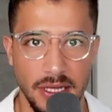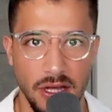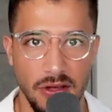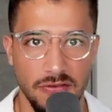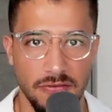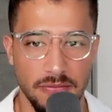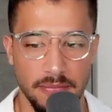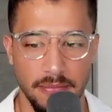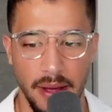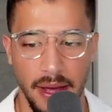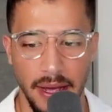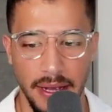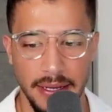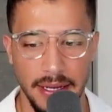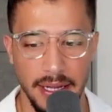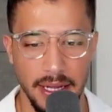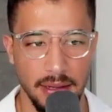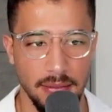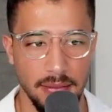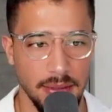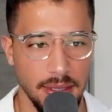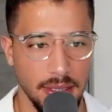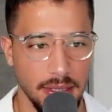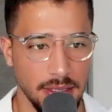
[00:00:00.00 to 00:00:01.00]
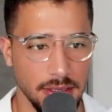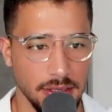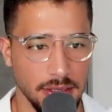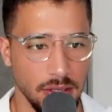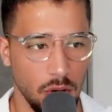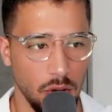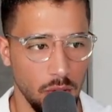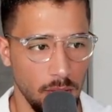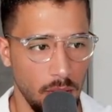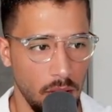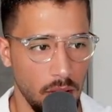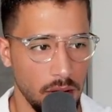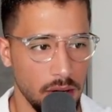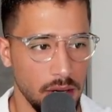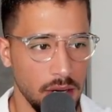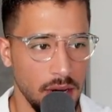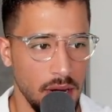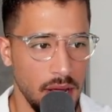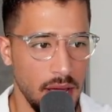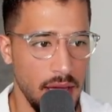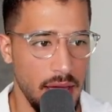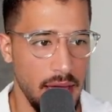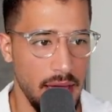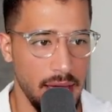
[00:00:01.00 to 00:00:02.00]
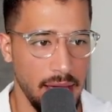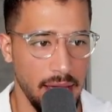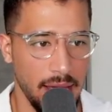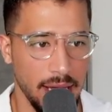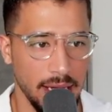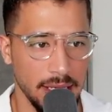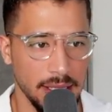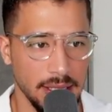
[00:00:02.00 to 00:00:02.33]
My name is Omar, and